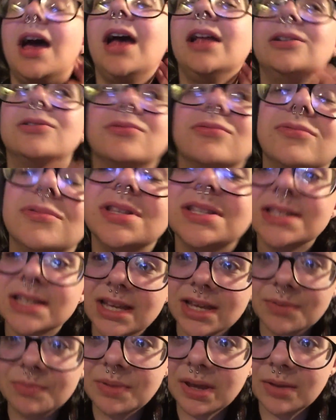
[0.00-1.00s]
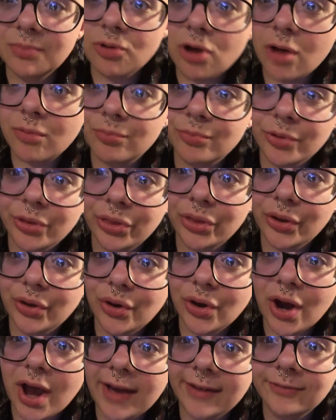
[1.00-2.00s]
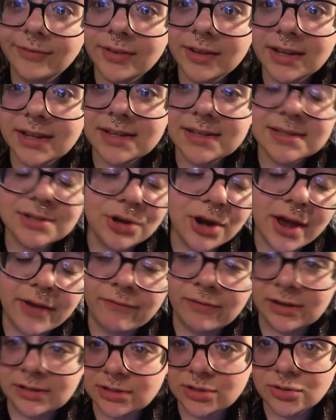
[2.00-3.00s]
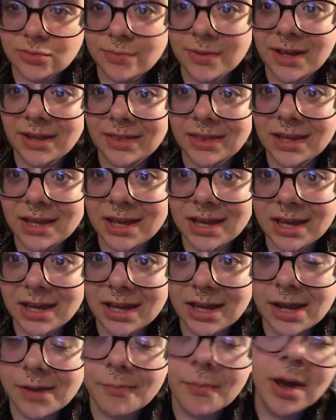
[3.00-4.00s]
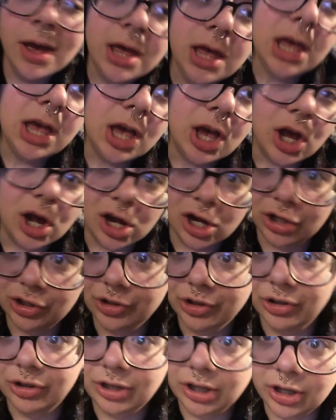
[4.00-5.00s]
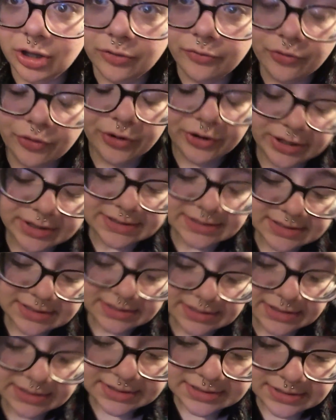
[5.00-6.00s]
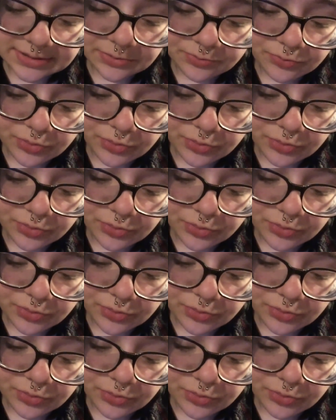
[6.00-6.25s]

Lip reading: I don't see a big problem with the graphics. Graphics don't make the game. Undertale, for instance.